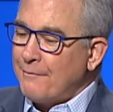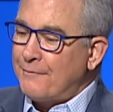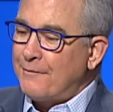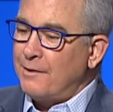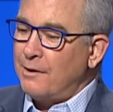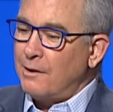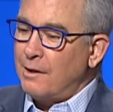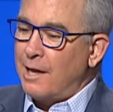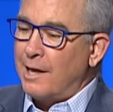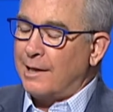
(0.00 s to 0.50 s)

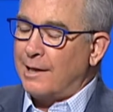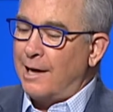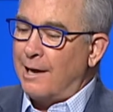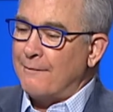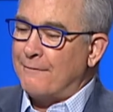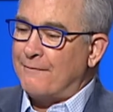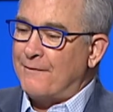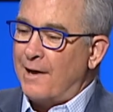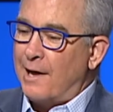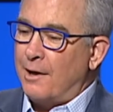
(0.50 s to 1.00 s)
feel like I
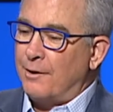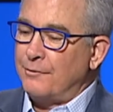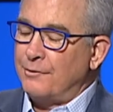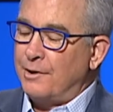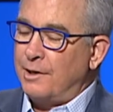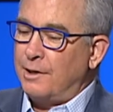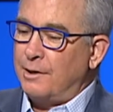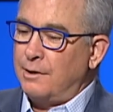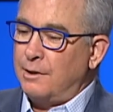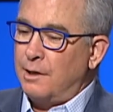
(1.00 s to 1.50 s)
found
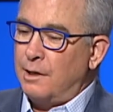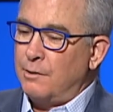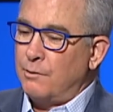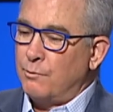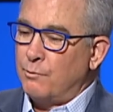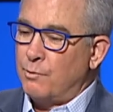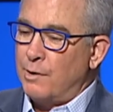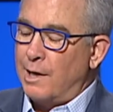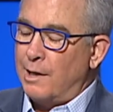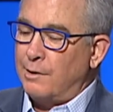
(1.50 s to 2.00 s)
it
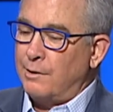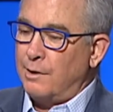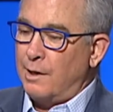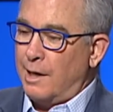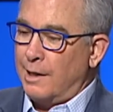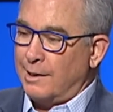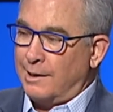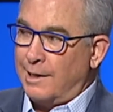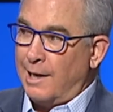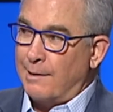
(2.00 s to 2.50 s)
when
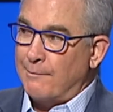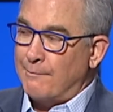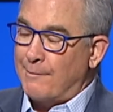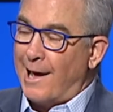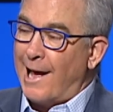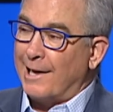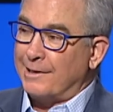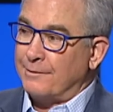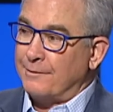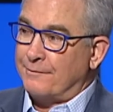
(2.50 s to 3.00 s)
I came
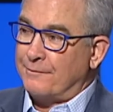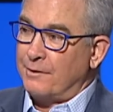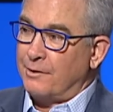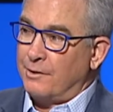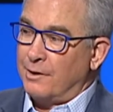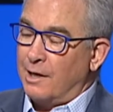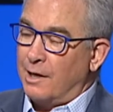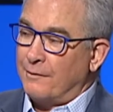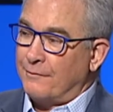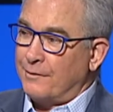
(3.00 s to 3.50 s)
back to
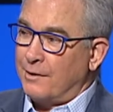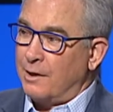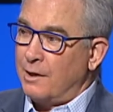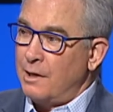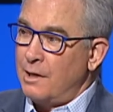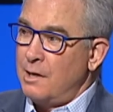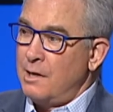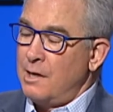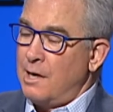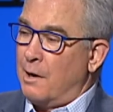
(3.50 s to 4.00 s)
Philadelphia.
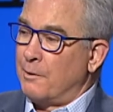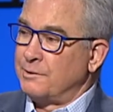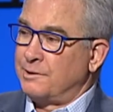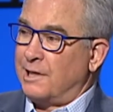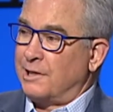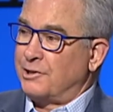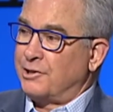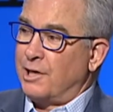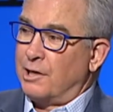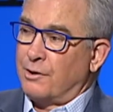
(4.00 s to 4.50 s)
I was
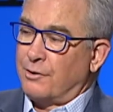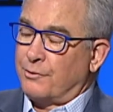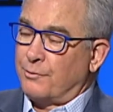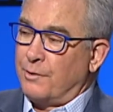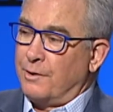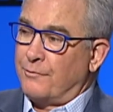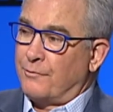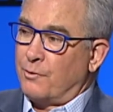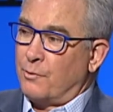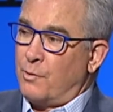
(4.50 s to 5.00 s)
at Channel
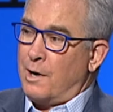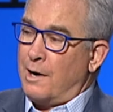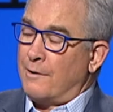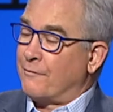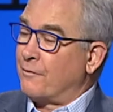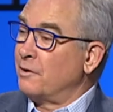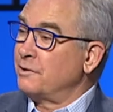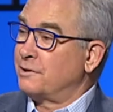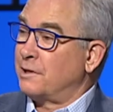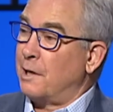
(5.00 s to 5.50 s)
3 for a
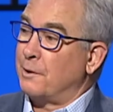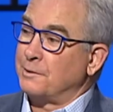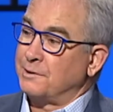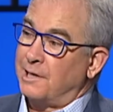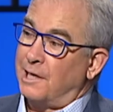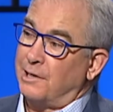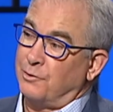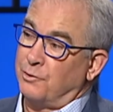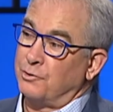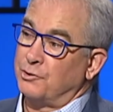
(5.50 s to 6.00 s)
First, I was
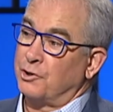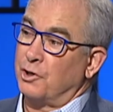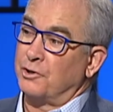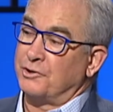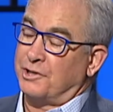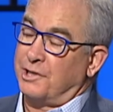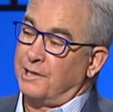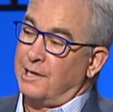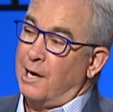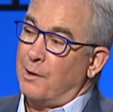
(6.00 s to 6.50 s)
at New
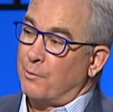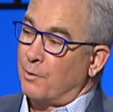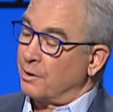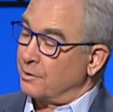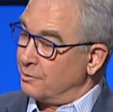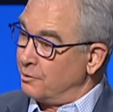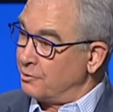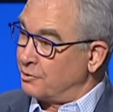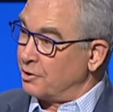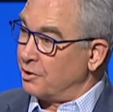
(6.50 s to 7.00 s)
Jersey Network,
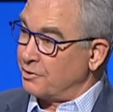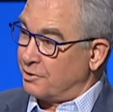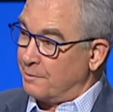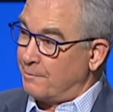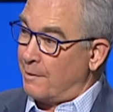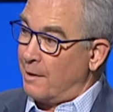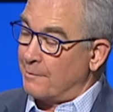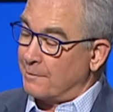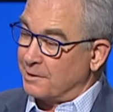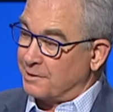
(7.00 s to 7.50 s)
New Jersey
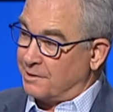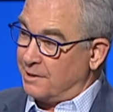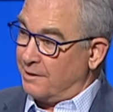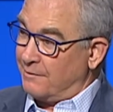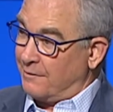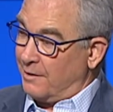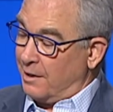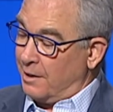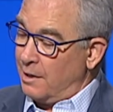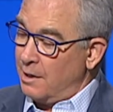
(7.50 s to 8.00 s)
Public
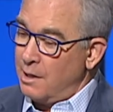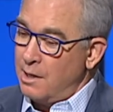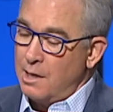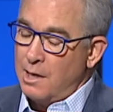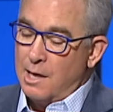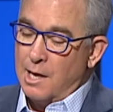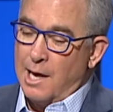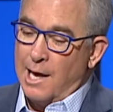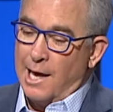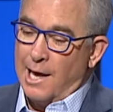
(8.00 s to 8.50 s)
TV.
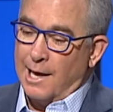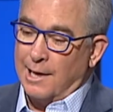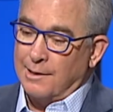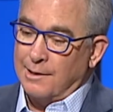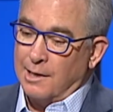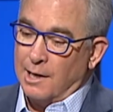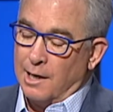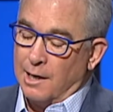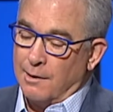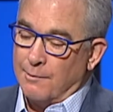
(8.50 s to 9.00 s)
And
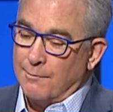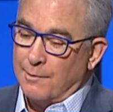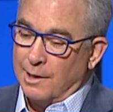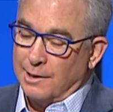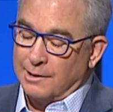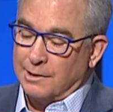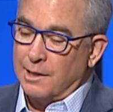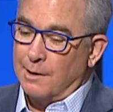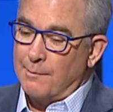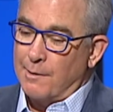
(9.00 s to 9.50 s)

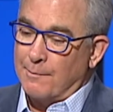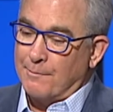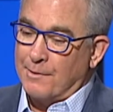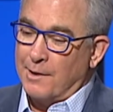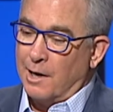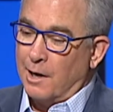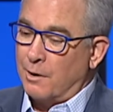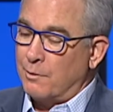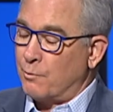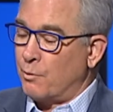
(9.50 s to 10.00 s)
I'd come up
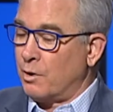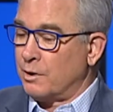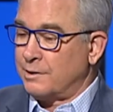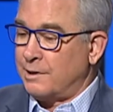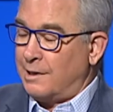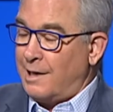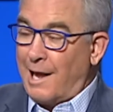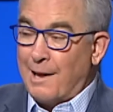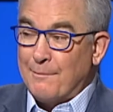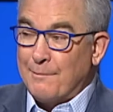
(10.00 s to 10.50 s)
there. I worked
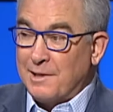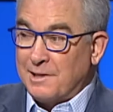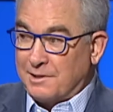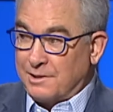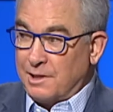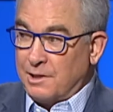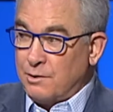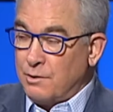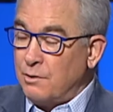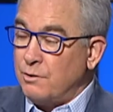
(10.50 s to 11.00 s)
at
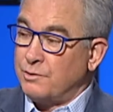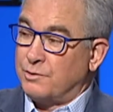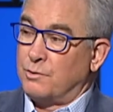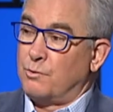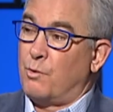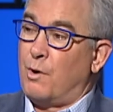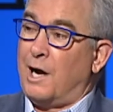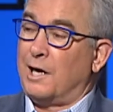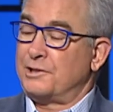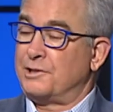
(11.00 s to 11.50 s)
NBC News in
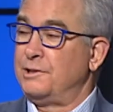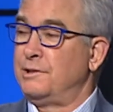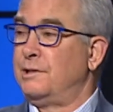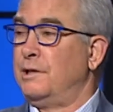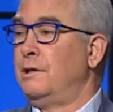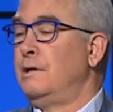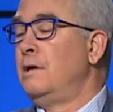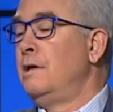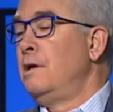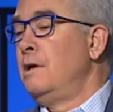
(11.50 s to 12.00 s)

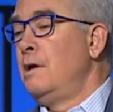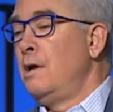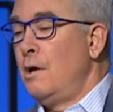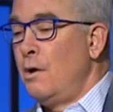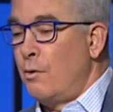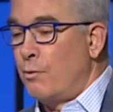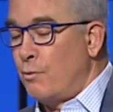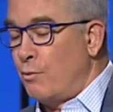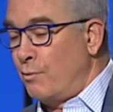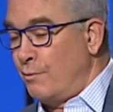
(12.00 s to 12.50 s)
Washington.
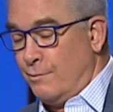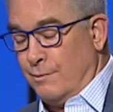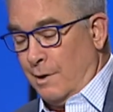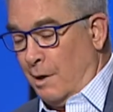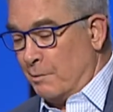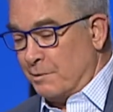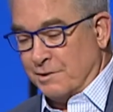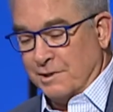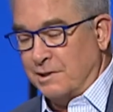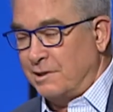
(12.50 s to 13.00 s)
I
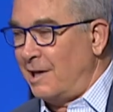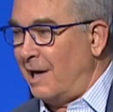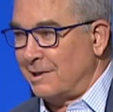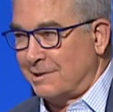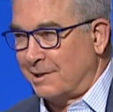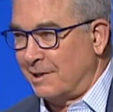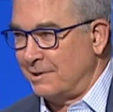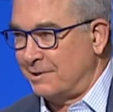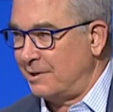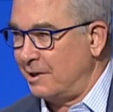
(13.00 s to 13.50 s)
was a
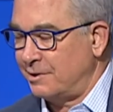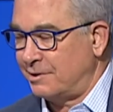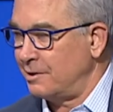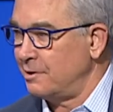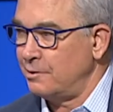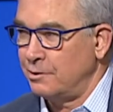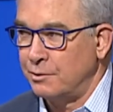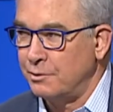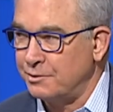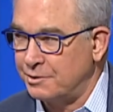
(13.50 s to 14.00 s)
desk
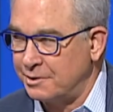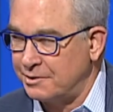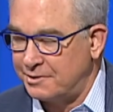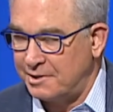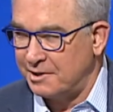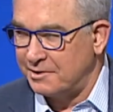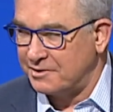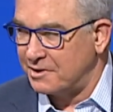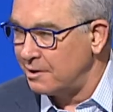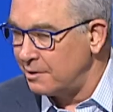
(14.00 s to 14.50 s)
assistant, news
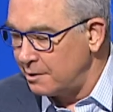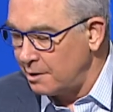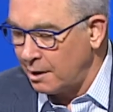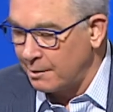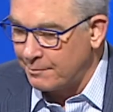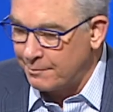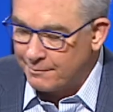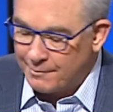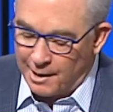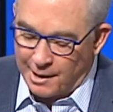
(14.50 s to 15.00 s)
assistant.
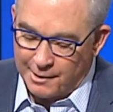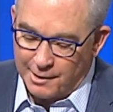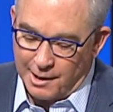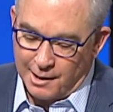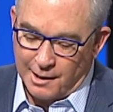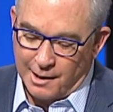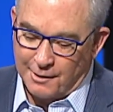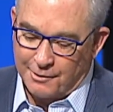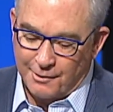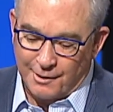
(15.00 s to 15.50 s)
And
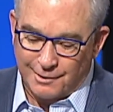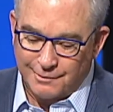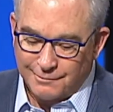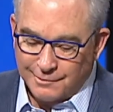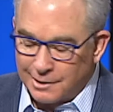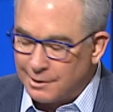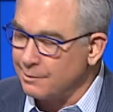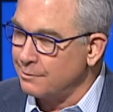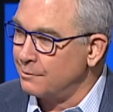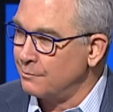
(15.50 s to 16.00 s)
I thought,
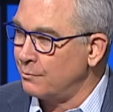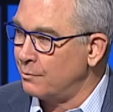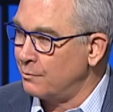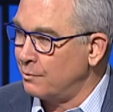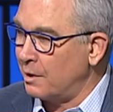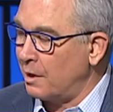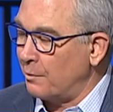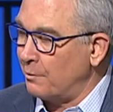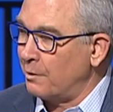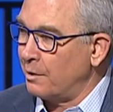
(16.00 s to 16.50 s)
well,
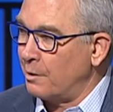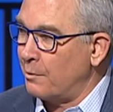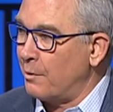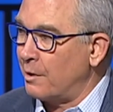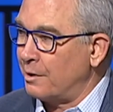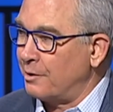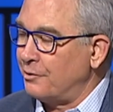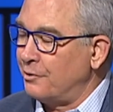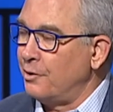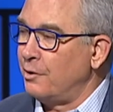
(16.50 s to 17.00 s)
what I really
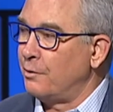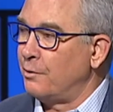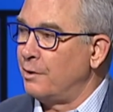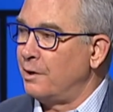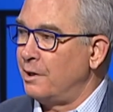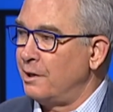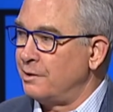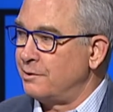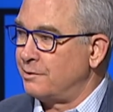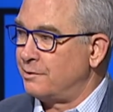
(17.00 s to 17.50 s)
want to do
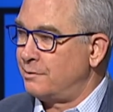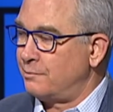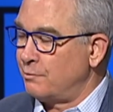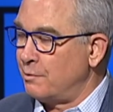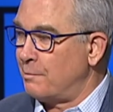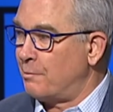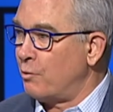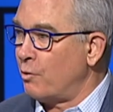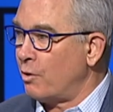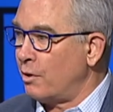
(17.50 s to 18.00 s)
is
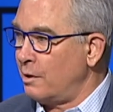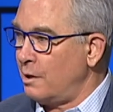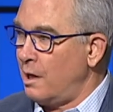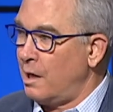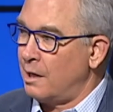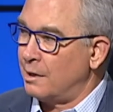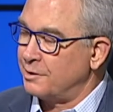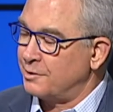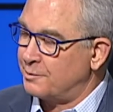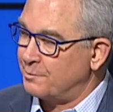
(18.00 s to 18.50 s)
report
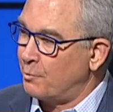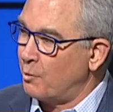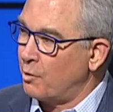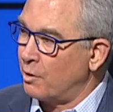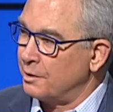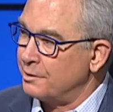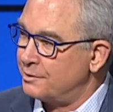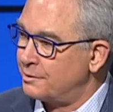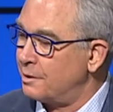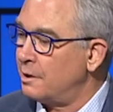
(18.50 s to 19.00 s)
on
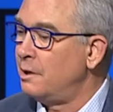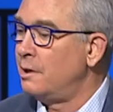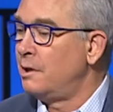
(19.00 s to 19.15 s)
sports.